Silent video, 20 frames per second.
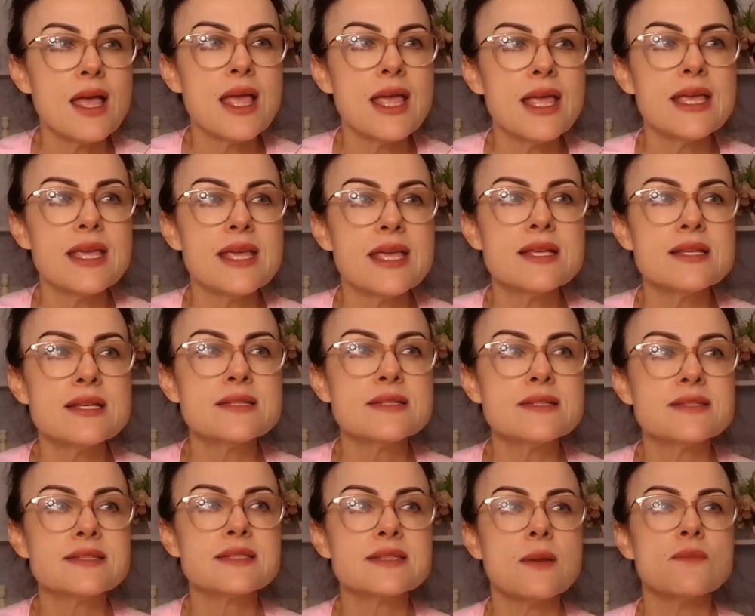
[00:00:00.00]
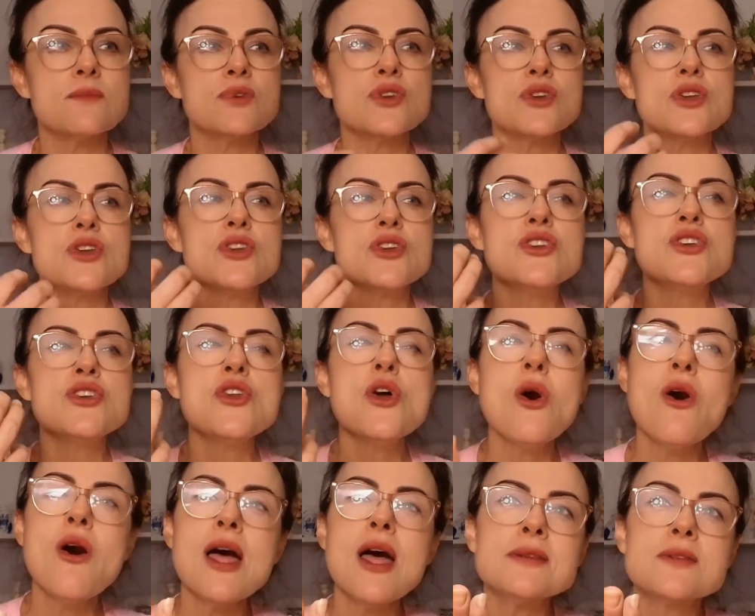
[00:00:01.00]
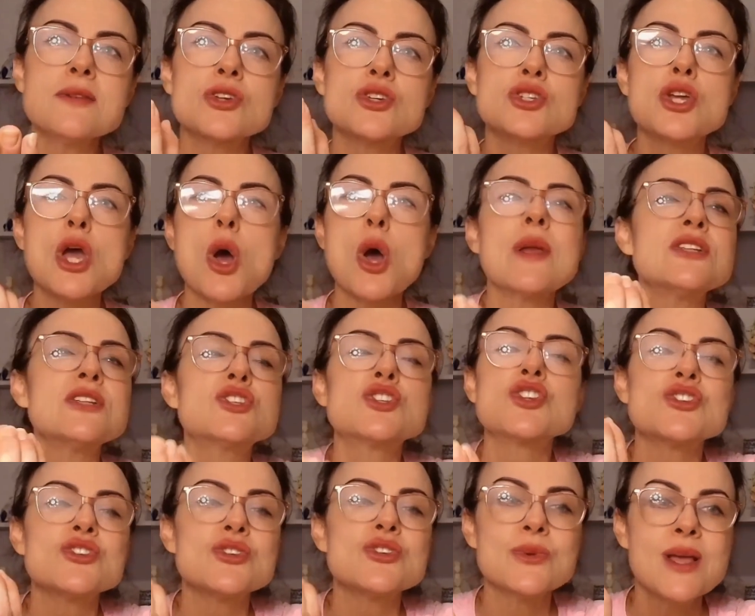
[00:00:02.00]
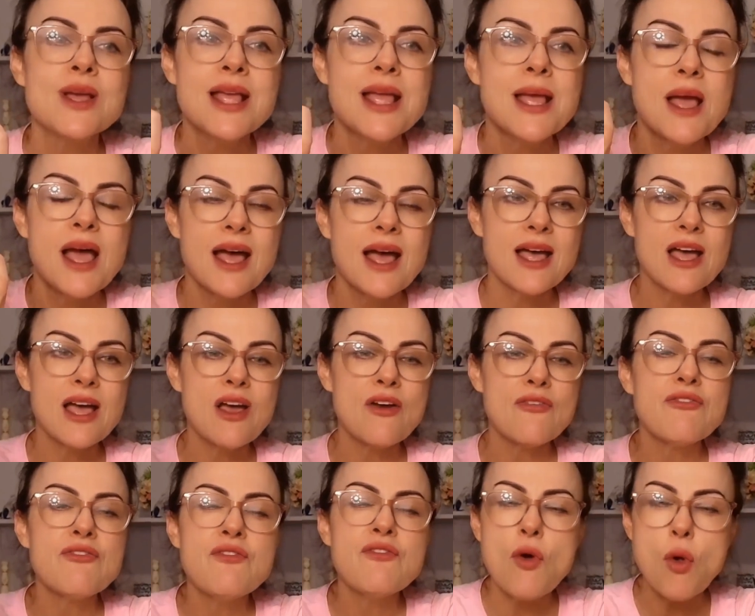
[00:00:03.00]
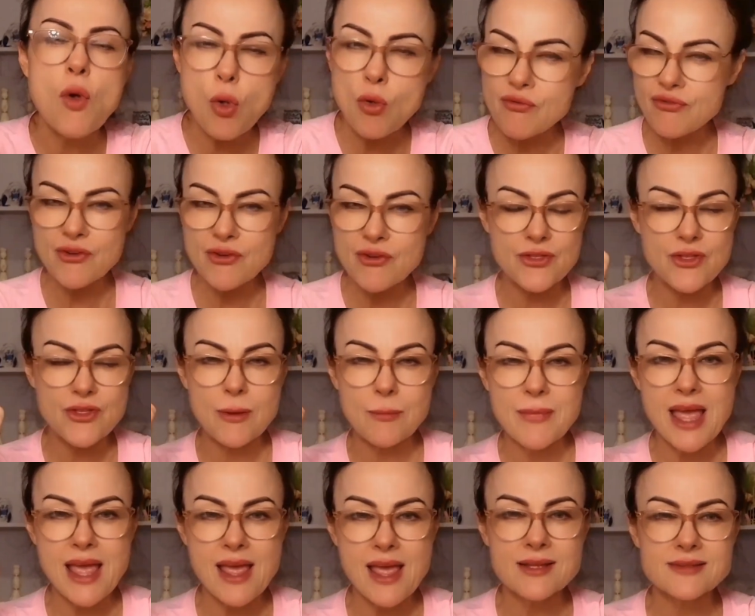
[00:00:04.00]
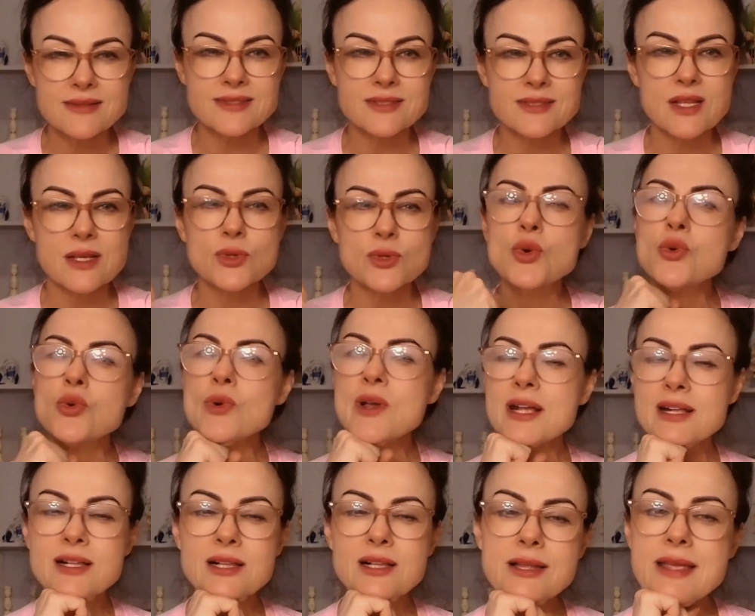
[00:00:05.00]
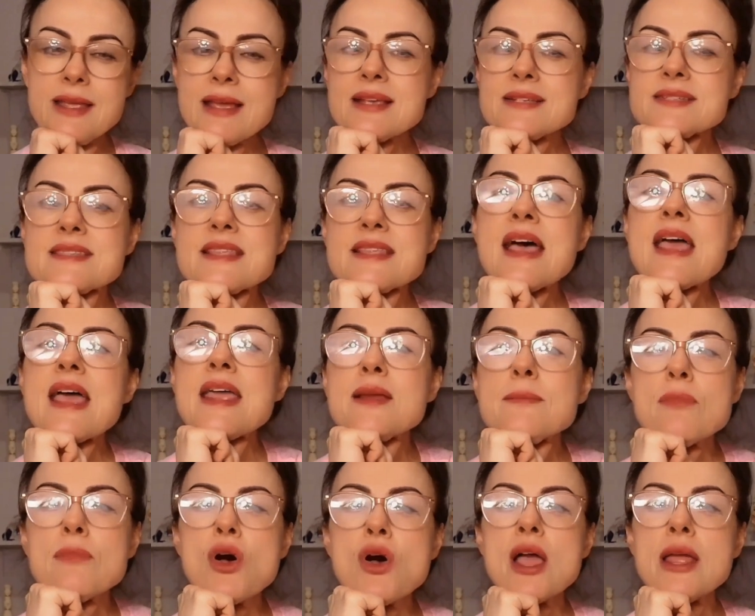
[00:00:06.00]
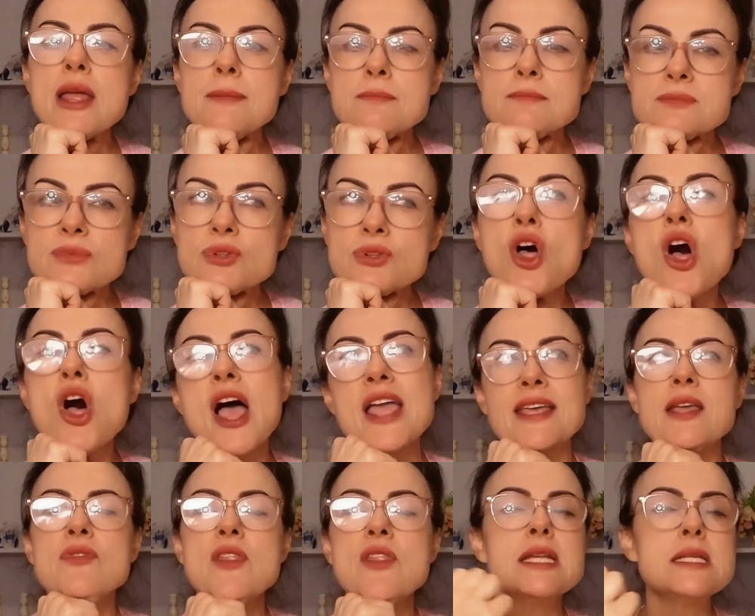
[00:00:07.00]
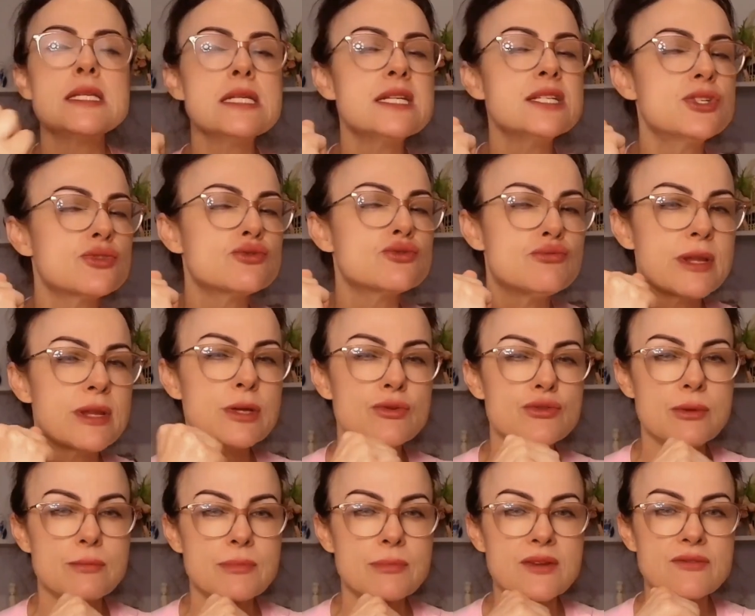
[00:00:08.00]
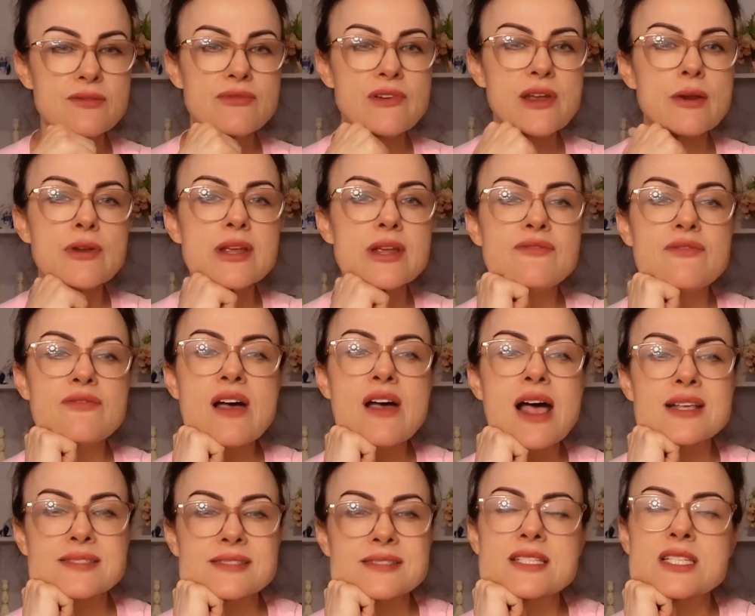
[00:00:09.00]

is not going to fall for them as quickly as they might like, and they need to reel them in very fast.